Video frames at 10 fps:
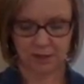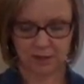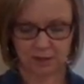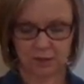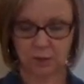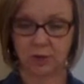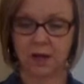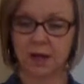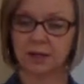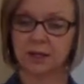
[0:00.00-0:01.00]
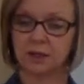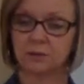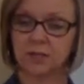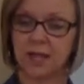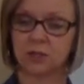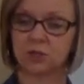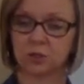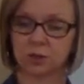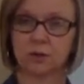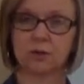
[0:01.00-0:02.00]
So God gives
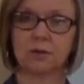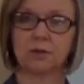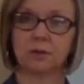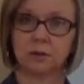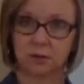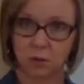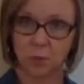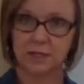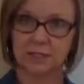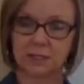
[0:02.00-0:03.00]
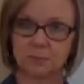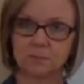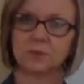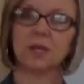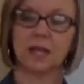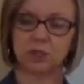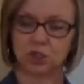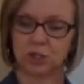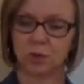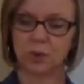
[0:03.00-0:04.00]
Esther the wisdom and
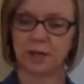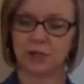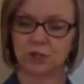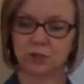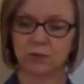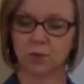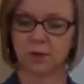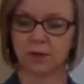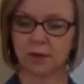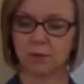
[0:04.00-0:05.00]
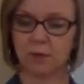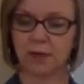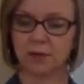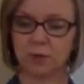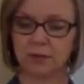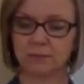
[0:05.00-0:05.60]
she arranges for another banquet.